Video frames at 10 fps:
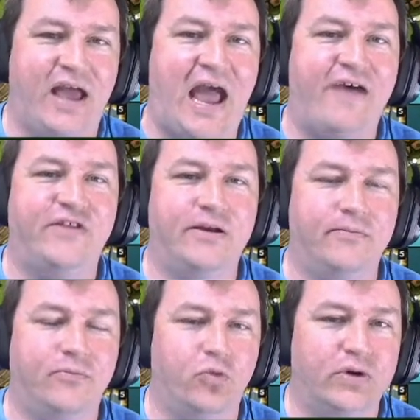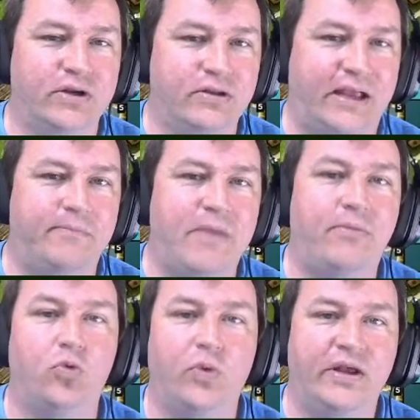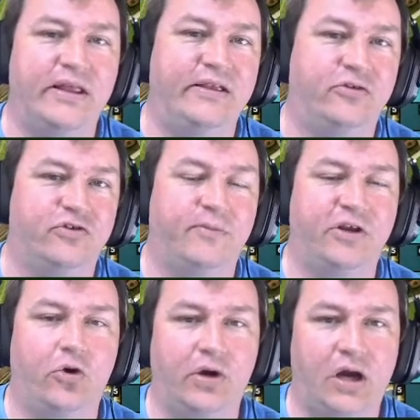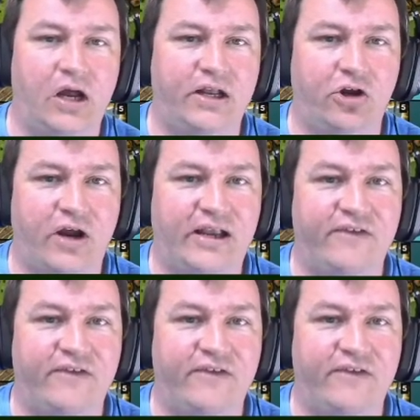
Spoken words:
Have them maybe realize there's something going on here.